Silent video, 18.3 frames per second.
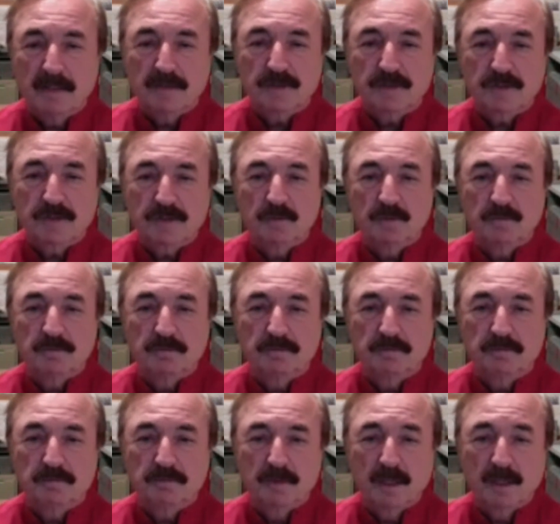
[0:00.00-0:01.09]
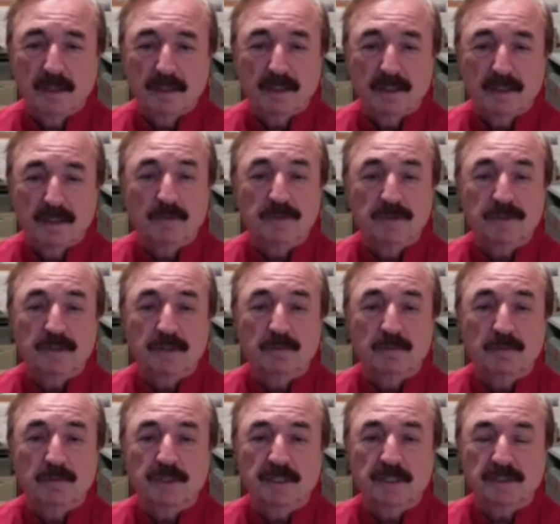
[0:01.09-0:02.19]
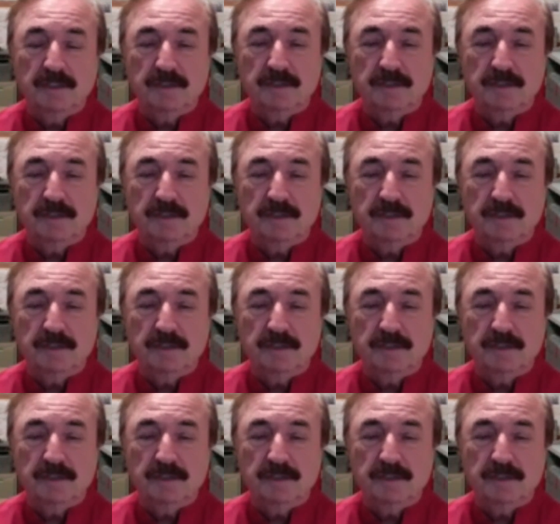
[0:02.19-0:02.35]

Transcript: So it was a pretty